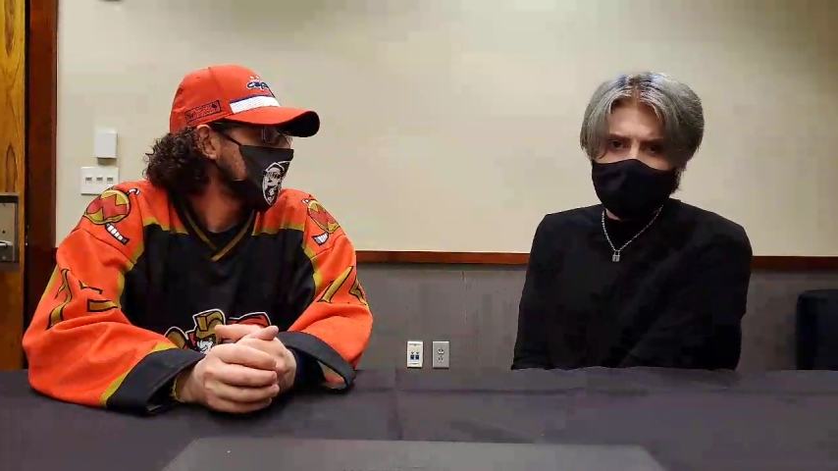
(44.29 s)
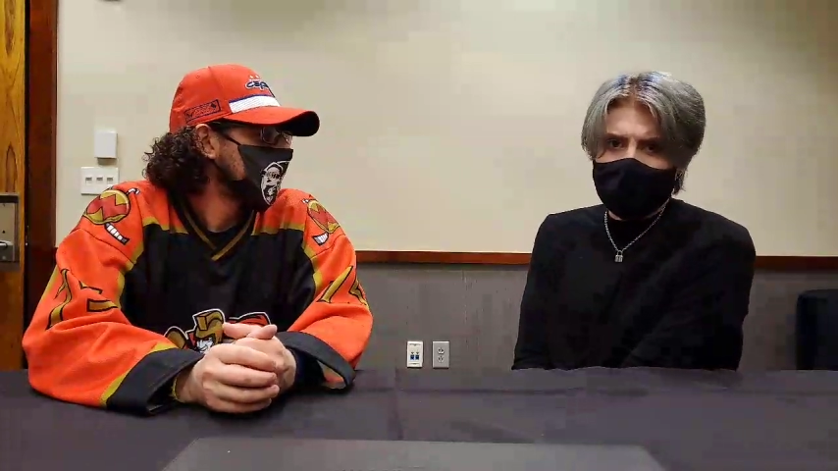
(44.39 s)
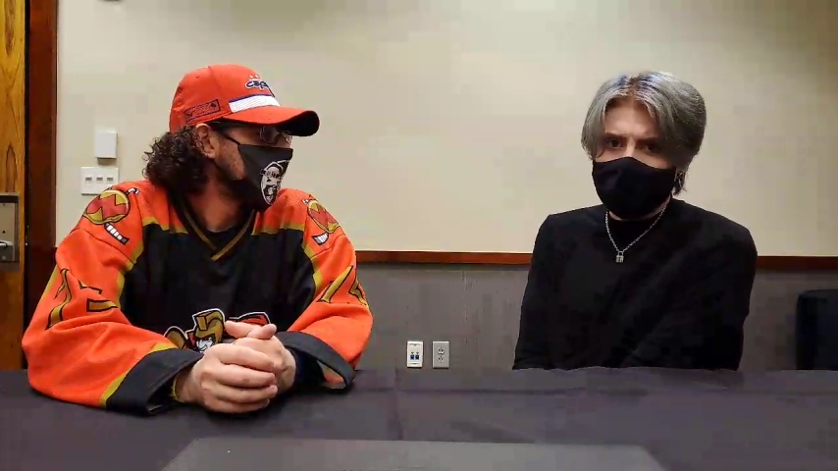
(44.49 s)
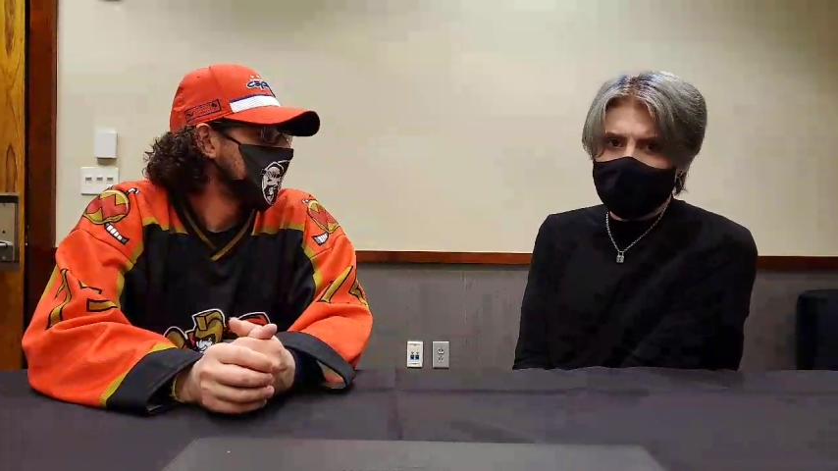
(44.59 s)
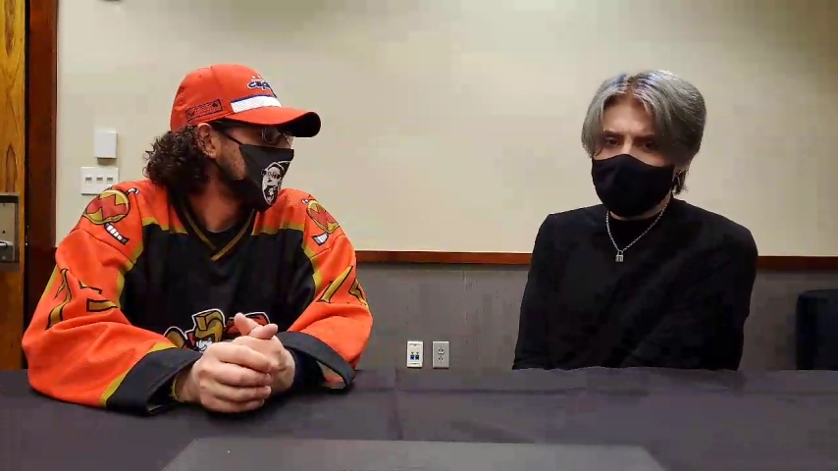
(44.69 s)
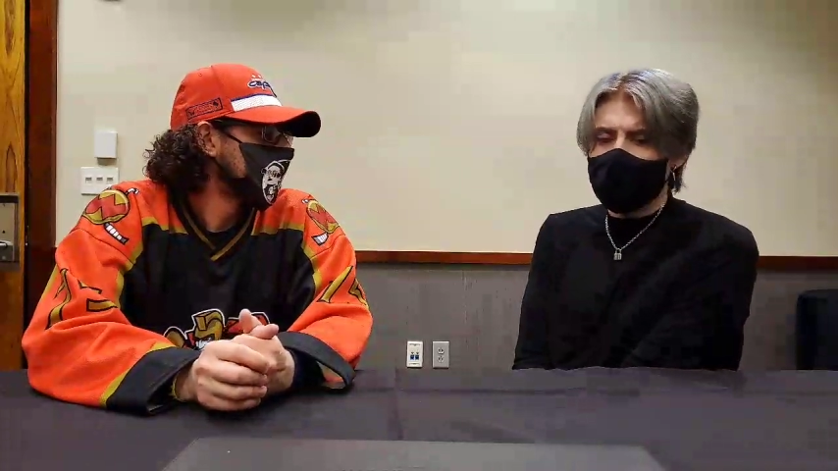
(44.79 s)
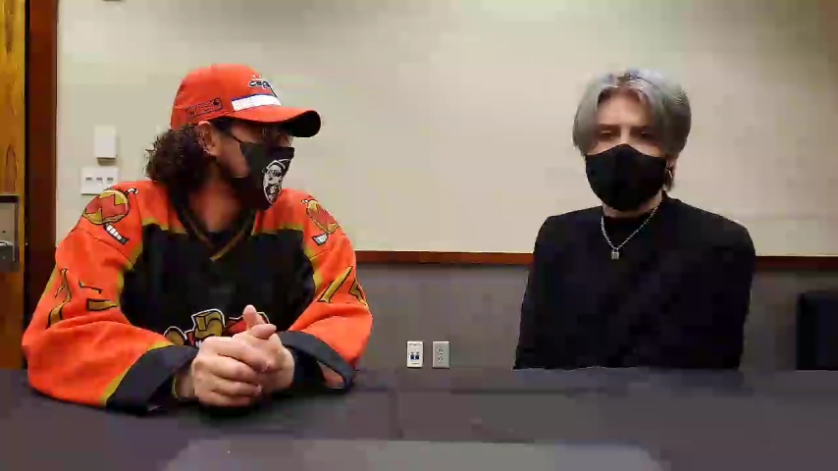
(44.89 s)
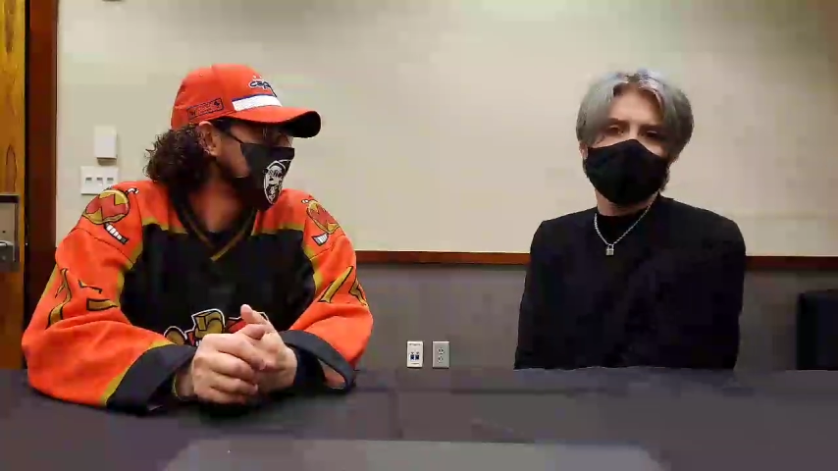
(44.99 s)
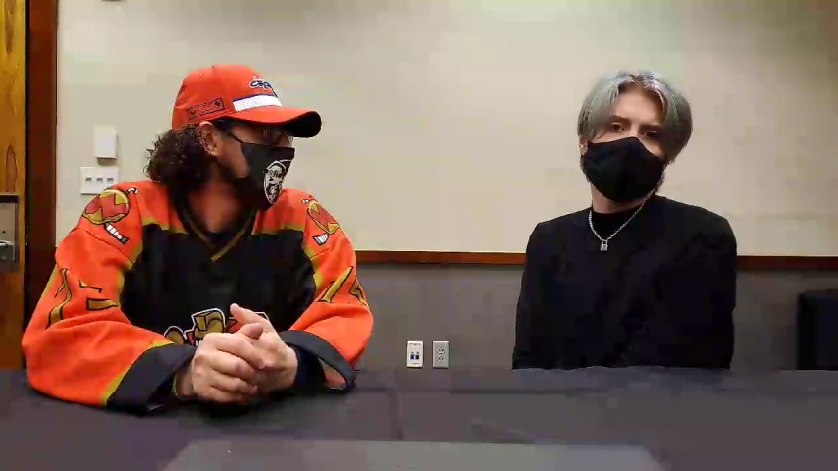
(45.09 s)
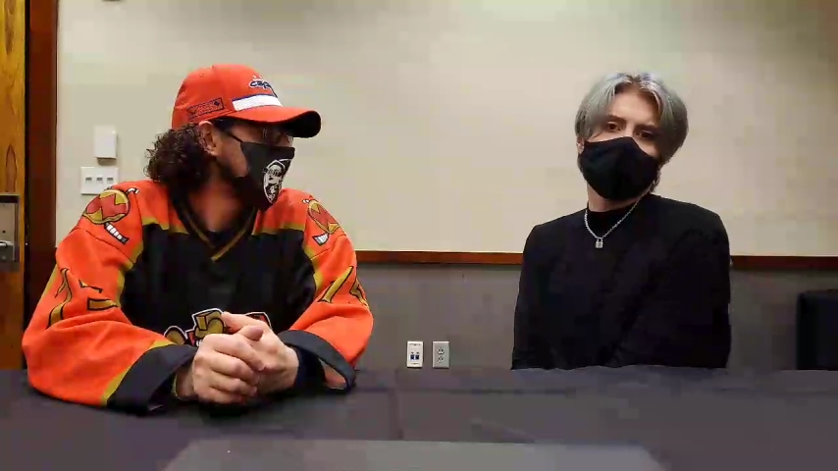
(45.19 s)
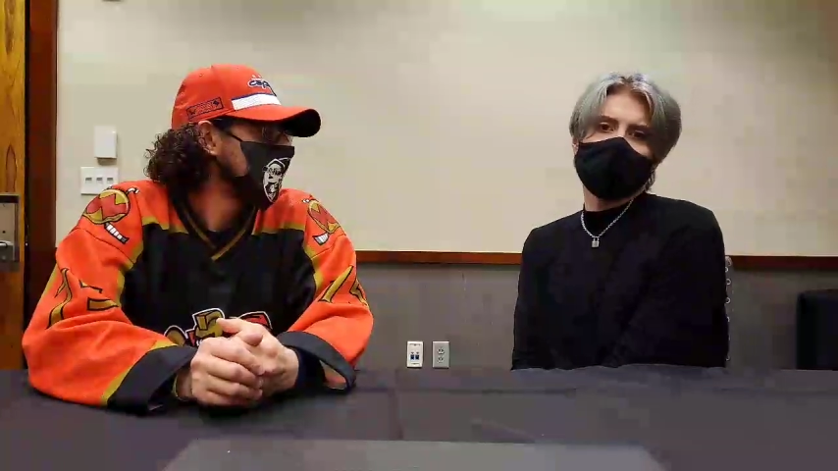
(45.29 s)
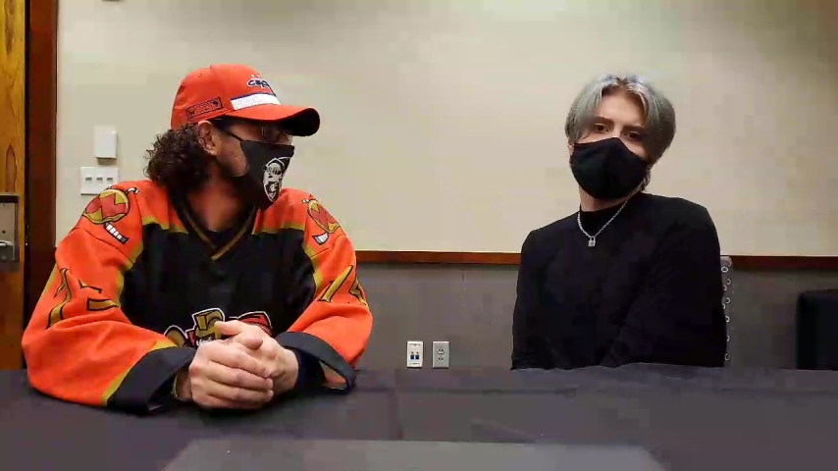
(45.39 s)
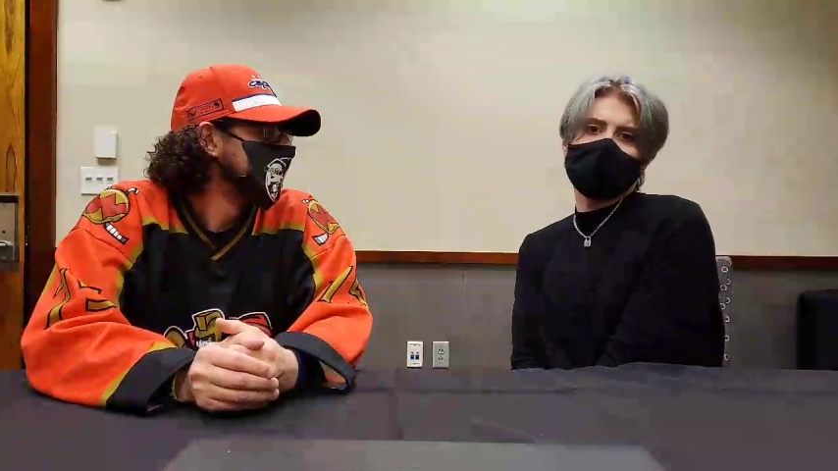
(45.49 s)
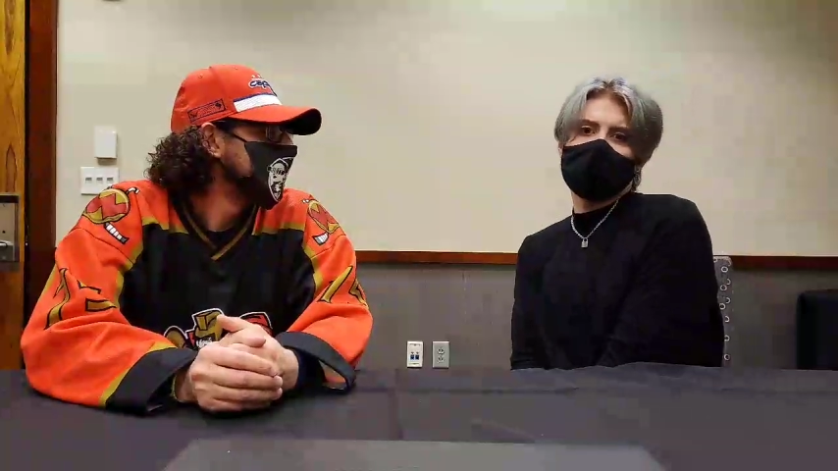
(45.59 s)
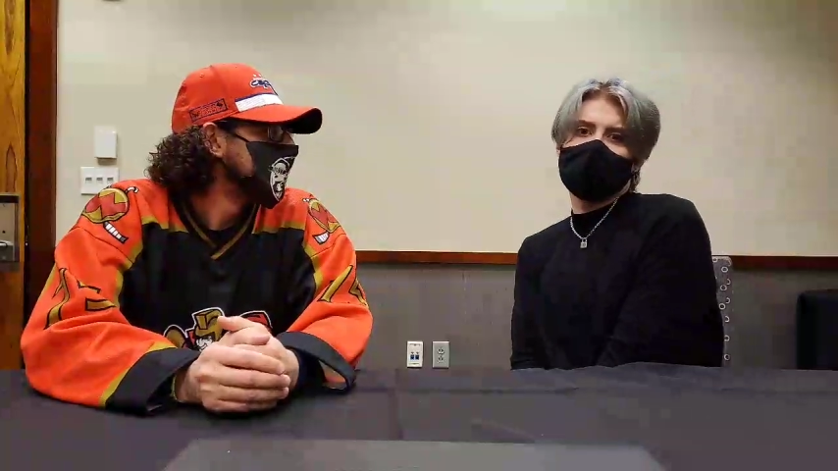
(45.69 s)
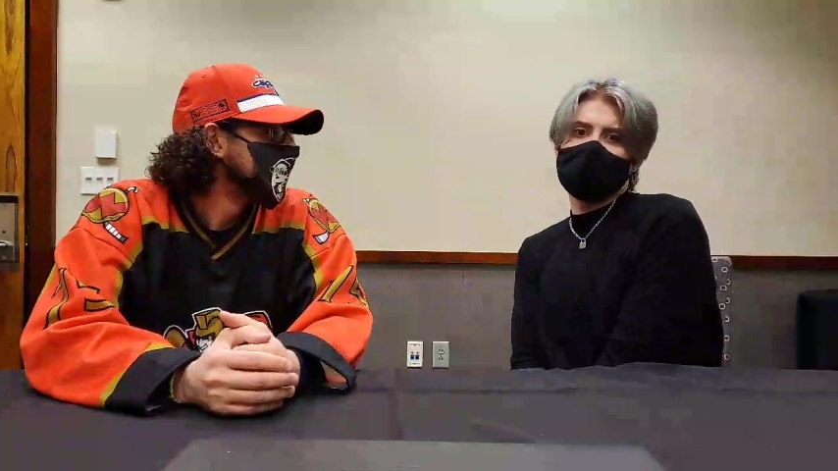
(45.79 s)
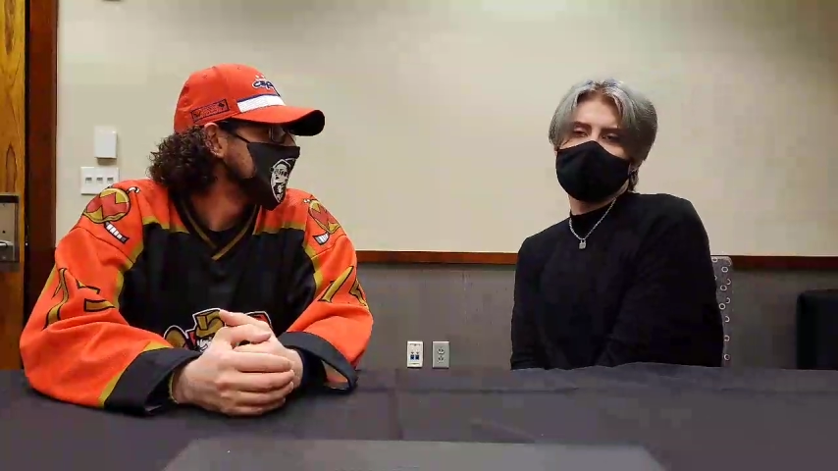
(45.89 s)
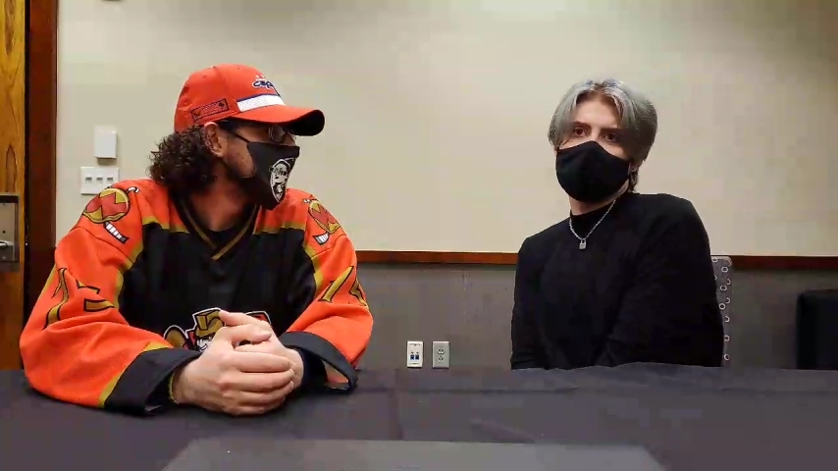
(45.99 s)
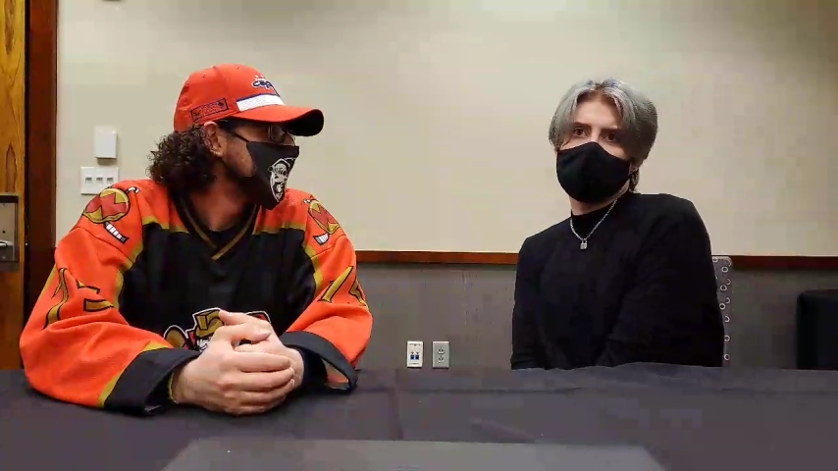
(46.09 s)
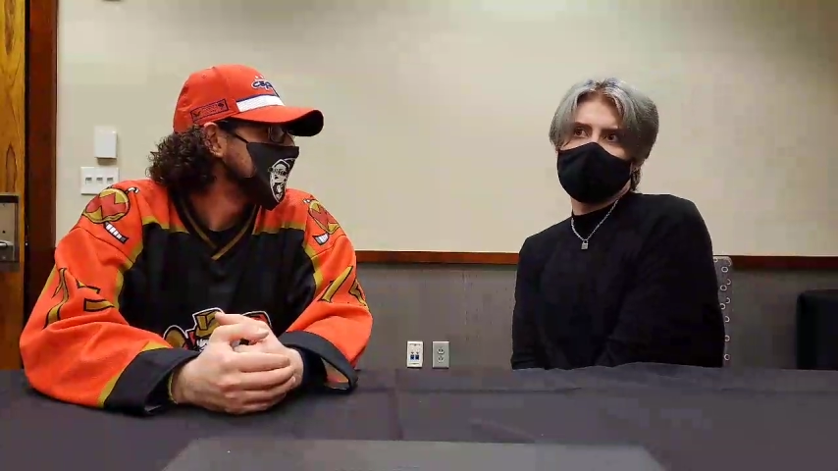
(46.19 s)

I'm in Pokemon, I'm in